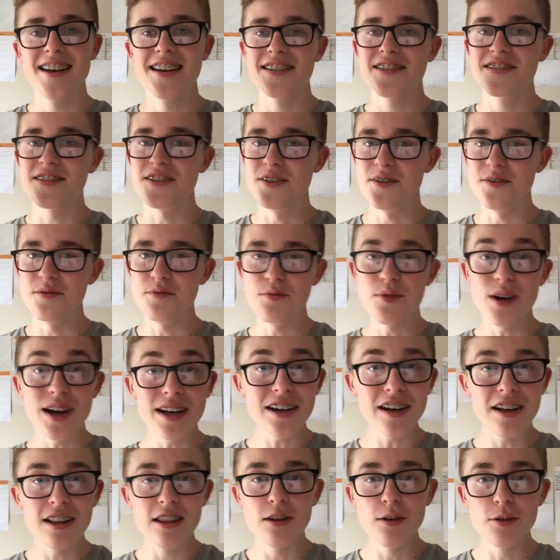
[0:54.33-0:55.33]
So when
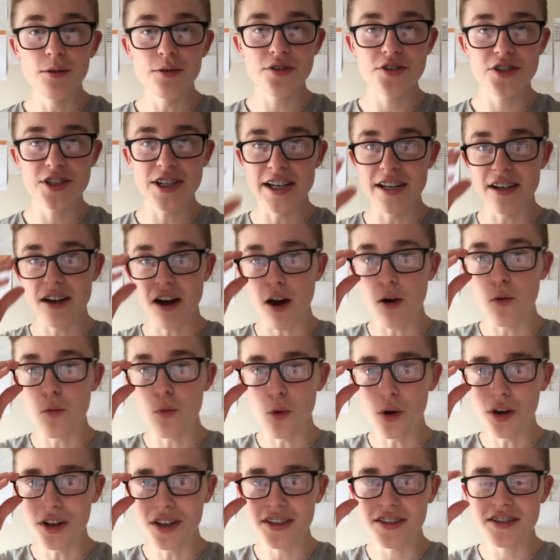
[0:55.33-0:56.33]
I launch it, I
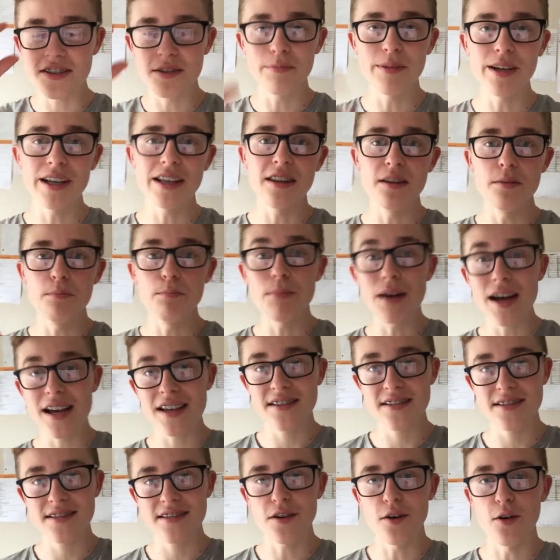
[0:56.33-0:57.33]
want it to be the
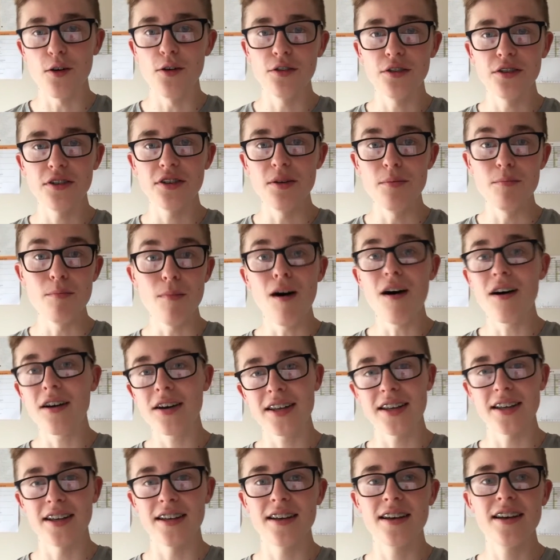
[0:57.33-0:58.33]
best on the
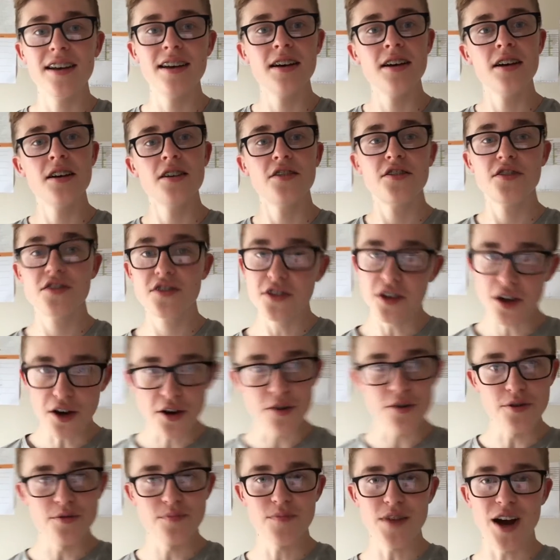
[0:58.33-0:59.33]
market.
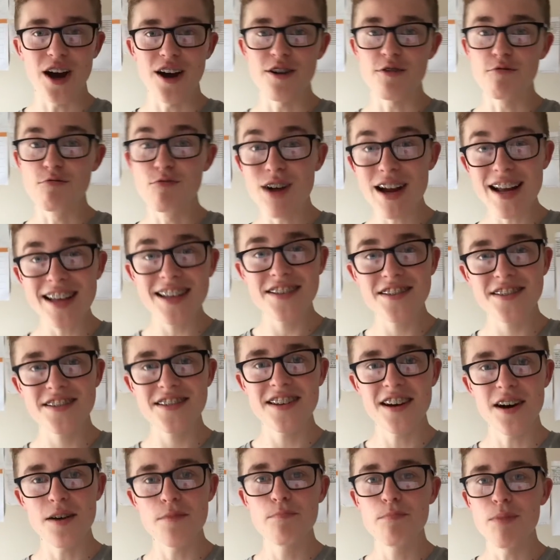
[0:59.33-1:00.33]
So I
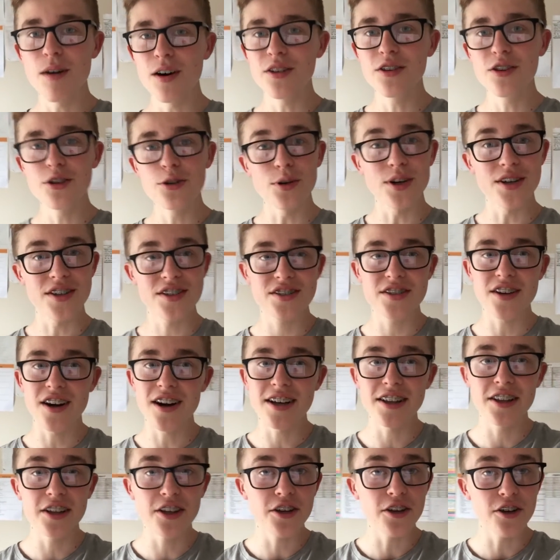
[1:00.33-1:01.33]
arranged a bundle. I
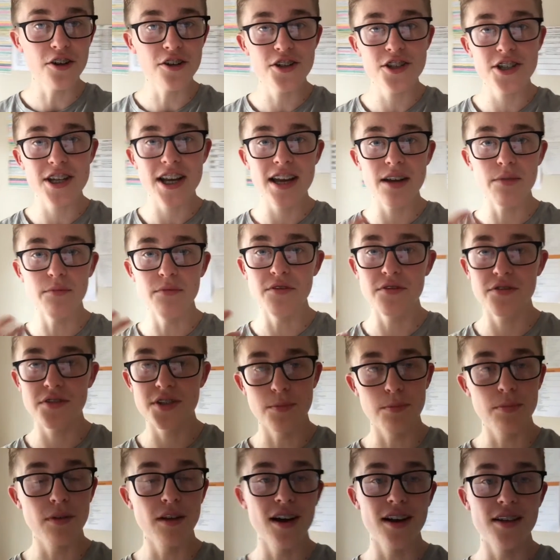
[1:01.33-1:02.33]
started negotiating with
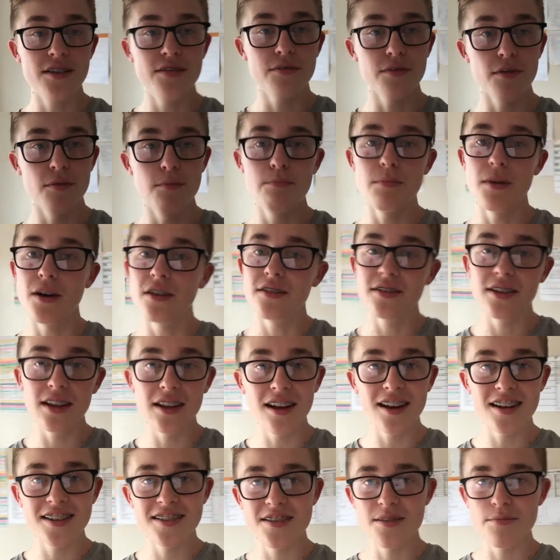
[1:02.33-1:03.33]
suppliers for a bundle
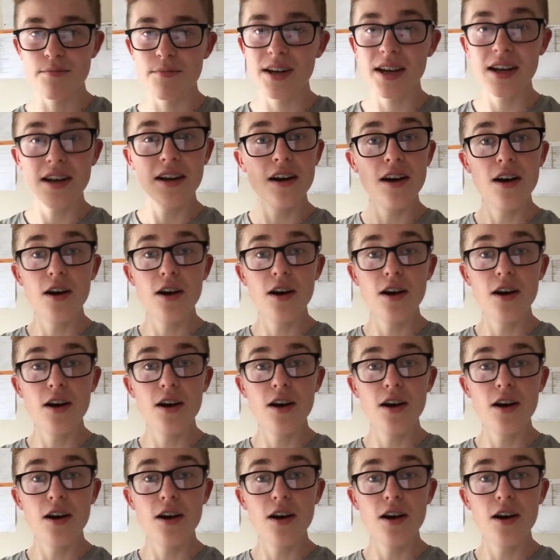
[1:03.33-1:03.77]
item,